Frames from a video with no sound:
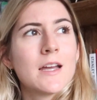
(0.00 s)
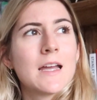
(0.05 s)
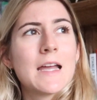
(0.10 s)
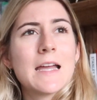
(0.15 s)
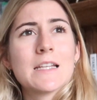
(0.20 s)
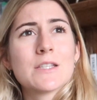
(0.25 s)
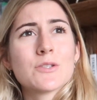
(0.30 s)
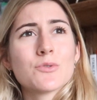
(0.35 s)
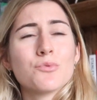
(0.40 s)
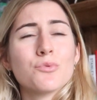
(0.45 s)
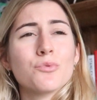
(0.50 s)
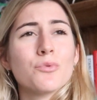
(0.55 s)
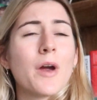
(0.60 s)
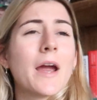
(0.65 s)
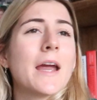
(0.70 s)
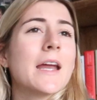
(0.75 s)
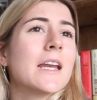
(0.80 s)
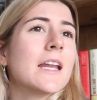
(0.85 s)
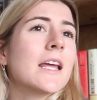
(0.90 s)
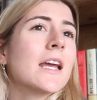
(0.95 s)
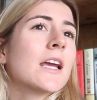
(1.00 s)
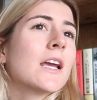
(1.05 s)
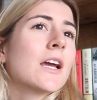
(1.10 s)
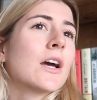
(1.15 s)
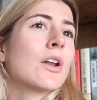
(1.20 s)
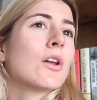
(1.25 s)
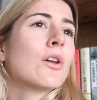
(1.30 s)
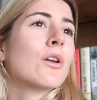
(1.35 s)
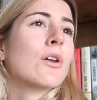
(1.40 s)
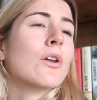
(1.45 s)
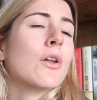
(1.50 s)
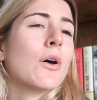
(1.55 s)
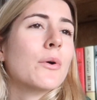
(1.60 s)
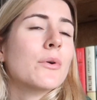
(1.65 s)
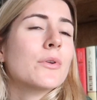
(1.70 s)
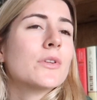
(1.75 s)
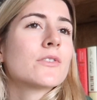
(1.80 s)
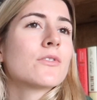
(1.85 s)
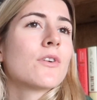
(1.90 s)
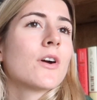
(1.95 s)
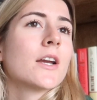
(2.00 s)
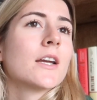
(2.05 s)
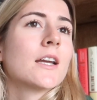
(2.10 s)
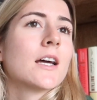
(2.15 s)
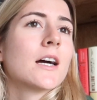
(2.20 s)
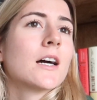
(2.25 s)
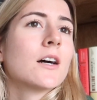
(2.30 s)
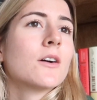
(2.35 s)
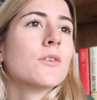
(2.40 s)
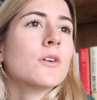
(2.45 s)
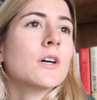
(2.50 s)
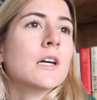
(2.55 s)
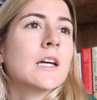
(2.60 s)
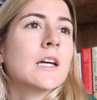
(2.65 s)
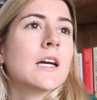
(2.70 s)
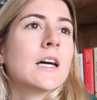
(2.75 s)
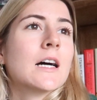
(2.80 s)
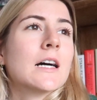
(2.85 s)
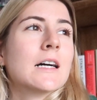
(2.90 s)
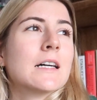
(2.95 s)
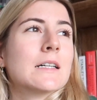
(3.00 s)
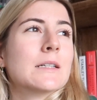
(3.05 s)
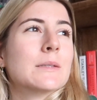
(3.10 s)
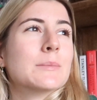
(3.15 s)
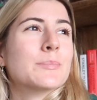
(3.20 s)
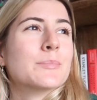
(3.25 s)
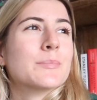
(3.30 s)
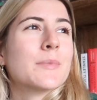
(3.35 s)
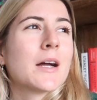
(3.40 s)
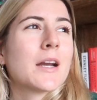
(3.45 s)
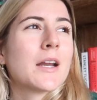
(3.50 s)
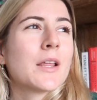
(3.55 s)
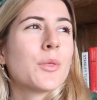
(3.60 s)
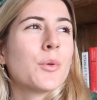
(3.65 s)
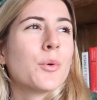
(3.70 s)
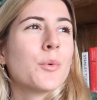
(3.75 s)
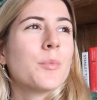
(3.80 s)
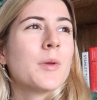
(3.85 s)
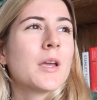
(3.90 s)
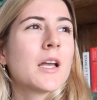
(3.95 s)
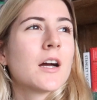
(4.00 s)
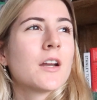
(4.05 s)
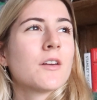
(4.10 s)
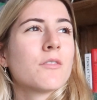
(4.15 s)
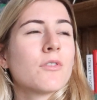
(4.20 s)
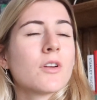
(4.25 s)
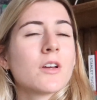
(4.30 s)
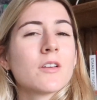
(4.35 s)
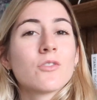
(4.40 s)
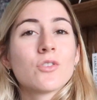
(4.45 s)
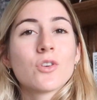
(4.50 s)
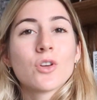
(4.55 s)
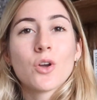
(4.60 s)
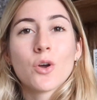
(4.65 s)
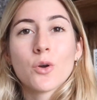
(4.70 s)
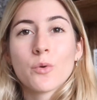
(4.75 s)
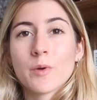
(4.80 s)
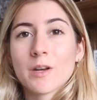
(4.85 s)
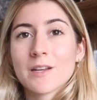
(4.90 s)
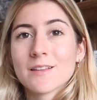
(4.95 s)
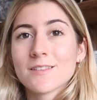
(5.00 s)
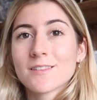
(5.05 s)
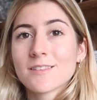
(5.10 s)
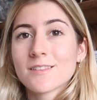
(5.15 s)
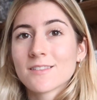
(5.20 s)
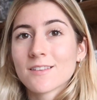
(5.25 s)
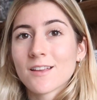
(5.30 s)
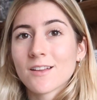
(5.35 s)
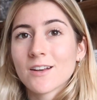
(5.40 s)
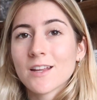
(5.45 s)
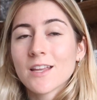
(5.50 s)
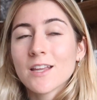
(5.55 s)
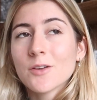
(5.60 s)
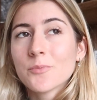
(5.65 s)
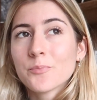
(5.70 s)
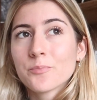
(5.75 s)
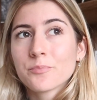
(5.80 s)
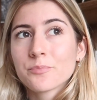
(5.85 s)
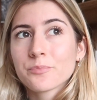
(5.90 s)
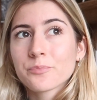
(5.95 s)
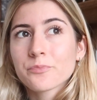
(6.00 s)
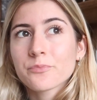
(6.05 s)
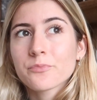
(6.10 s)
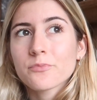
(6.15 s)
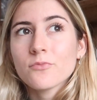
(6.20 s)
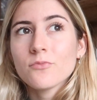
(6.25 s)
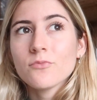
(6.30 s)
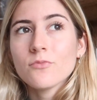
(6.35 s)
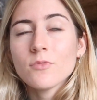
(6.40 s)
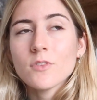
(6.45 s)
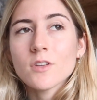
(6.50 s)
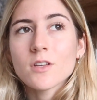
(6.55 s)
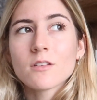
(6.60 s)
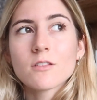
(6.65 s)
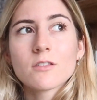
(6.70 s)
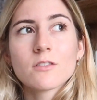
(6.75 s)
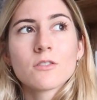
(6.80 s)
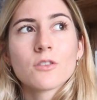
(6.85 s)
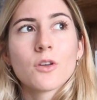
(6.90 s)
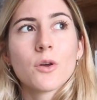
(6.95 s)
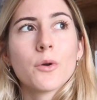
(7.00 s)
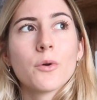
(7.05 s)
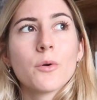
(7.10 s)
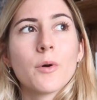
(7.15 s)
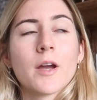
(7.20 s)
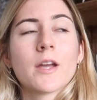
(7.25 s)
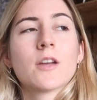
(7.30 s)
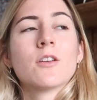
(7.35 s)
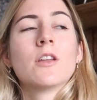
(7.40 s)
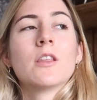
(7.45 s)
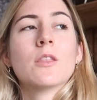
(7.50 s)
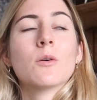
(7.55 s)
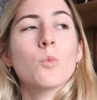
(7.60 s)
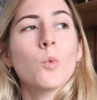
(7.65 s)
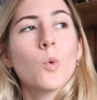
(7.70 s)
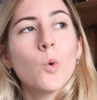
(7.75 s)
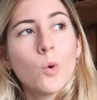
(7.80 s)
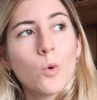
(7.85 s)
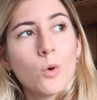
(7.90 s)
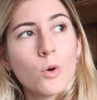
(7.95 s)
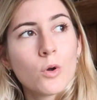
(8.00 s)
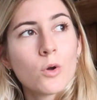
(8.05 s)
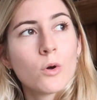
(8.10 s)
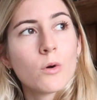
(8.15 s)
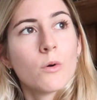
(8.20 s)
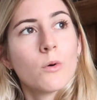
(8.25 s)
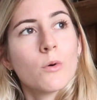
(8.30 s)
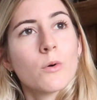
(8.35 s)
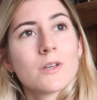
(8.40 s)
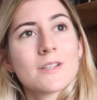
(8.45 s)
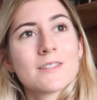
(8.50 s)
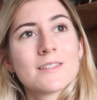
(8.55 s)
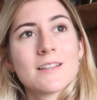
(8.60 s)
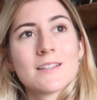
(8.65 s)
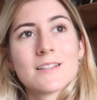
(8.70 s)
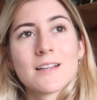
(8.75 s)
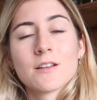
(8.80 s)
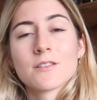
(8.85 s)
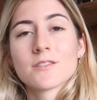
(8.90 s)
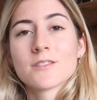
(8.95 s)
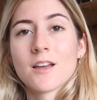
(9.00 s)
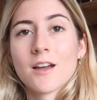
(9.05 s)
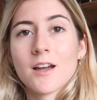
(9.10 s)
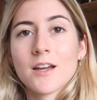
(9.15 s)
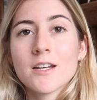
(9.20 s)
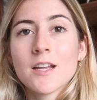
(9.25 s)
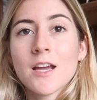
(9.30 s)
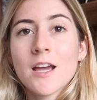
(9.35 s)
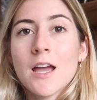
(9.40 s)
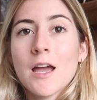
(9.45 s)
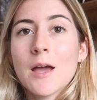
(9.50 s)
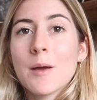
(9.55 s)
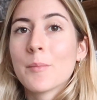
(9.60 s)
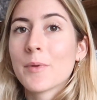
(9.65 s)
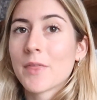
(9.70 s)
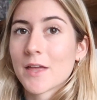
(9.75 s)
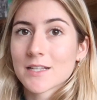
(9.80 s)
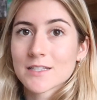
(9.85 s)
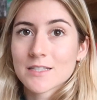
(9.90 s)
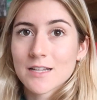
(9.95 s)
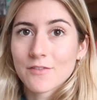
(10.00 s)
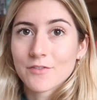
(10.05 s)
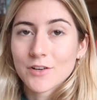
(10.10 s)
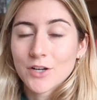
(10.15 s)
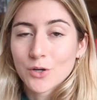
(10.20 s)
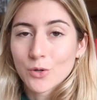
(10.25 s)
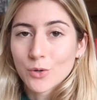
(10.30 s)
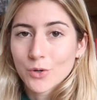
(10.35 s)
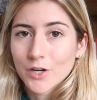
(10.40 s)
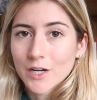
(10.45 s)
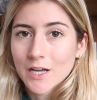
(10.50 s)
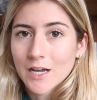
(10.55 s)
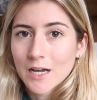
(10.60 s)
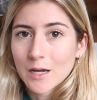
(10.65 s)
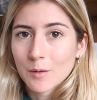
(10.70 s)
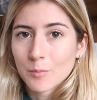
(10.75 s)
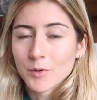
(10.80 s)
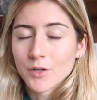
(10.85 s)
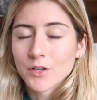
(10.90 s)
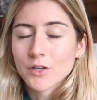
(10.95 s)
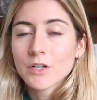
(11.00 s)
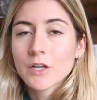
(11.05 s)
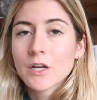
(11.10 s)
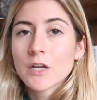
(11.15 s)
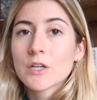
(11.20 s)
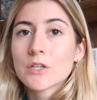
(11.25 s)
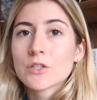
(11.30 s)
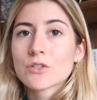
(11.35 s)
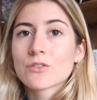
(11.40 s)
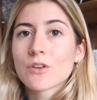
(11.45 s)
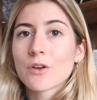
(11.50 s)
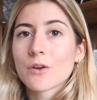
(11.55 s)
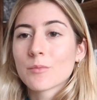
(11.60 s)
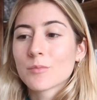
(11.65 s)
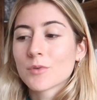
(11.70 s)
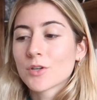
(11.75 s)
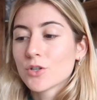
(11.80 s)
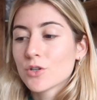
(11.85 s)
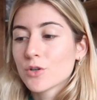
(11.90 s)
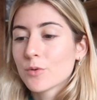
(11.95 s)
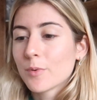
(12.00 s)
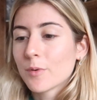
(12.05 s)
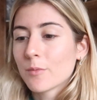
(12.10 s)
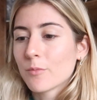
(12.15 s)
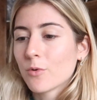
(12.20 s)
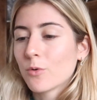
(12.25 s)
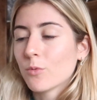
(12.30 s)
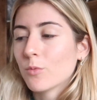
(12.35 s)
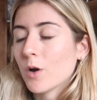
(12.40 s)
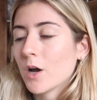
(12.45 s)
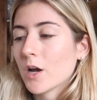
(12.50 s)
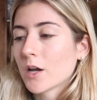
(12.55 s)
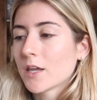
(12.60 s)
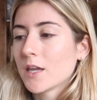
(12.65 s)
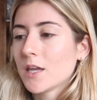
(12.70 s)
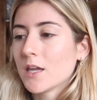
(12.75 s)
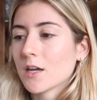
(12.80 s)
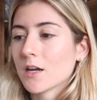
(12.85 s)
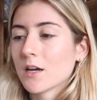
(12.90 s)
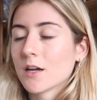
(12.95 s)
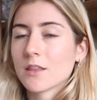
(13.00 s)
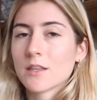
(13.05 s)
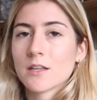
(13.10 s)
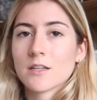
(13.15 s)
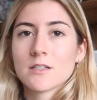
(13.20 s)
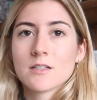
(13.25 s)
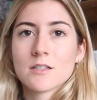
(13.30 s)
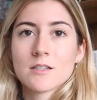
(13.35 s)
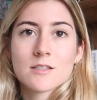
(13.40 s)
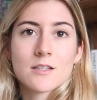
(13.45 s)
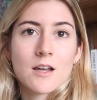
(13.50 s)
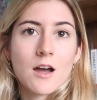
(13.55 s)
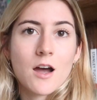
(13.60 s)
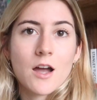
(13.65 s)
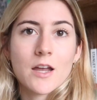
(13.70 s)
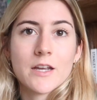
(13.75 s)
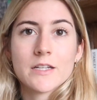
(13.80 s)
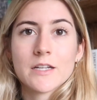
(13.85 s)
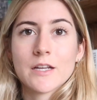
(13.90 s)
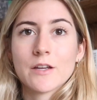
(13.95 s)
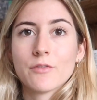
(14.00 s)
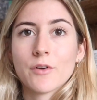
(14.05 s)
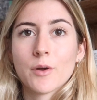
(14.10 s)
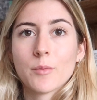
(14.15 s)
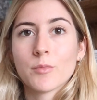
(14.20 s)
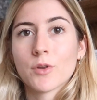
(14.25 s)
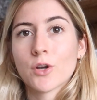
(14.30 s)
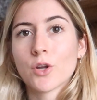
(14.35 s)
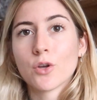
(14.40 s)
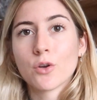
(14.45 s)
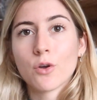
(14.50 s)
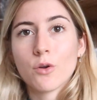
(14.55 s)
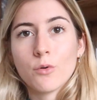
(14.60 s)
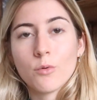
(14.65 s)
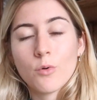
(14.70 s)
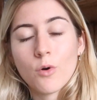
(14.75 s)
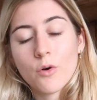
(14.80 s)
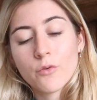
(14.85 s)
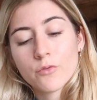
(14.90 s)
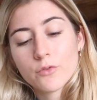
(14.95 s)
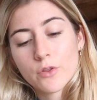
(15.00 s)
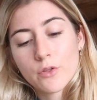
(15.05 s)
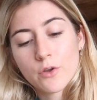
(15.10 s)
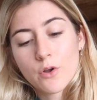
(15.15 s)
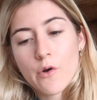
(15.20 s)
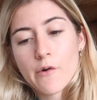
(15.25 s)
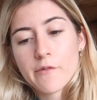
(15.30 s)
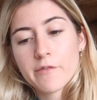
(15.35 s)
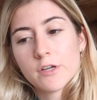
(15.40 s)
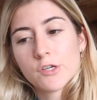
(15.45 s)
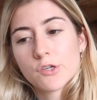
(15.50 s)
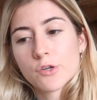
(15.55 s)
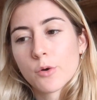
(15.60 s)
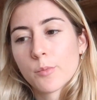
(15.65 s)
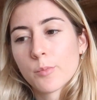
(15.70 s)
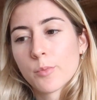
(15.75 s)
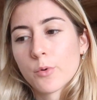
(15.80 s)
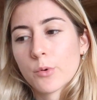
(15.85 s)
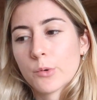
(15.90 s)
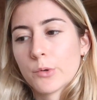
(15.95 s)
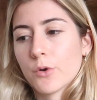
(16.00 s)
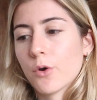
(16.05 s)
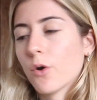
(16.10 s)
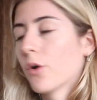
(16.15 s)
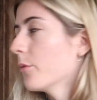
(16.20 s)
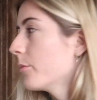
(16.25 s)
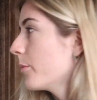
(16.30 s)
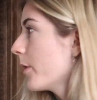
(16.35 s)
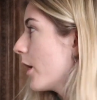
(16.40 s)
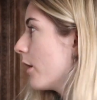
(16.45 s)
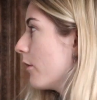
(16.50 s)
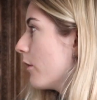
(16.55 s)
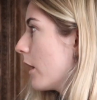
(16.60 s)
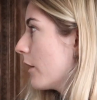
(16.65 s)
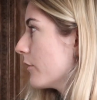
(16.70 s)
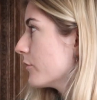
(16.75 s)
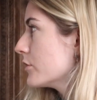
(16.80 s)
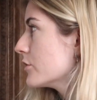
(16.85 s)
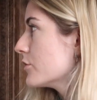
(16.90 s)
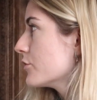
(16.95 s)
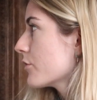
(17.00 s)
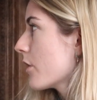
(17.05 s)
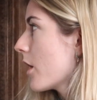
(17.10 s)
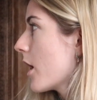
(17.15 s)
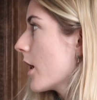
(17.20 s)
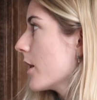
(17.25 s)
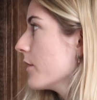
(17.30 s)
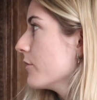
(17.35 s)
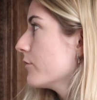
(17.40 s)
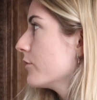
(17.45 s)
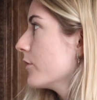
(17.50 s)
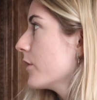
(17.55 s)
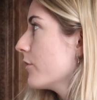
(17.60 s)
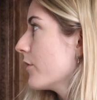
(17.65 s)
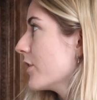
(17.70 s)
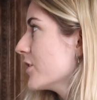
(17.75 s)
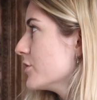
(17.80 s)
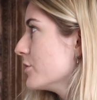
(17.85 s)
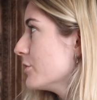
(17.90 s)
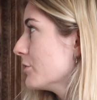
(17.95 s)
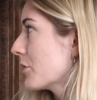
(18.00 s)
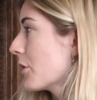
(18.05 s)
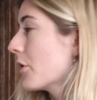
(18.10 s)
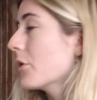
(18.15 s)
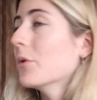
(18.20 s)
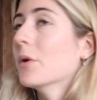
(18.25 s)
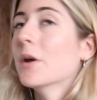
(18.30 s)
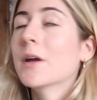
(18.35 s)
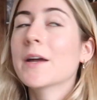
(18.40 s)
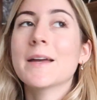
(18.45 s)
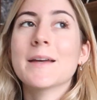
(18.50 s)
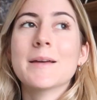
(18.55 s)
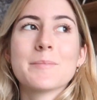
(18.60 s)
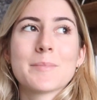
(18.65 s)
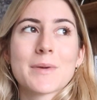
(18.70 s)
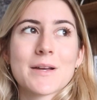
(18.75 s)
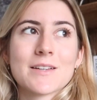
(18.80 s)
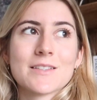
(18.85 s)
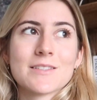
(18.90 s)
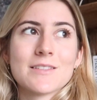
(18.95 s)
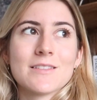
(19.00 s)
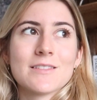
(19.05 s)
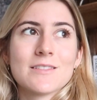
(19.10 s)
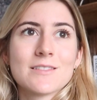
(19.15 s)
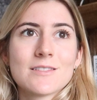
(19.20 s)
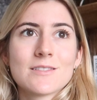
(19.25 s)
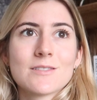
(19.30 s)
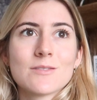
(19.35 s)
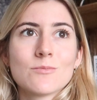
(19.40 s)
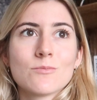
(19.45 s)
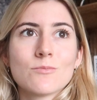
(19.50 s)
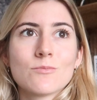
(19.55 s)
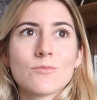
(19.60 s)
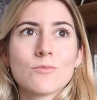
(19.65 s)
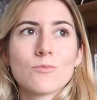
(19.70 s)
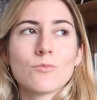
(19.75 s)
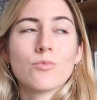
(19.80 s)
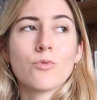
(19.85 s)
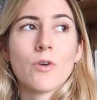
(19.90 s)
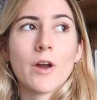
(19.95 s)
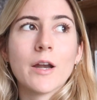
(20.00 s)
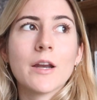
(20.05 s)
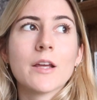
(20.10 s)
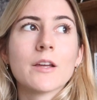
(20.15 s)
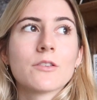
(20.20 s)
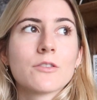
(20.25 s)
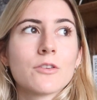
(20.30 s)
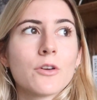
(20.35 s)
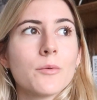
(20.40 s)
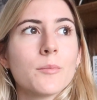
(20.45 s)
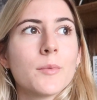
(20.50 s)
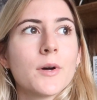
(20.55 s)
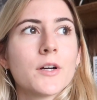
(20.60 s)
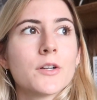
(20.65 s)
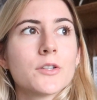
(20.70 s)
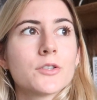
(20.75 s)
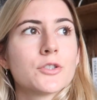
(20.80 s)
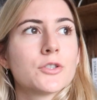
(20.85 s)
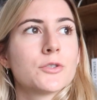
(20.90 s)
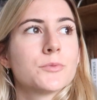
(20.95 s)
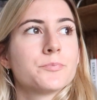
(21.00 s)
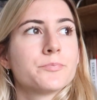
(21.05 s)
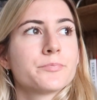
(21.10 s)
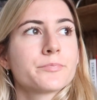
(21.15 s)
It's raining loads right now, and I thought it'd be kind of nice to go when it's sunny, so I could either walk or sit outside, but that's definitely not going to happen. So I'm going to do a bit more work here and then decide if I'm going to go off to the coffee shop or not, but I'll have to drive if I do go because it's raining so much.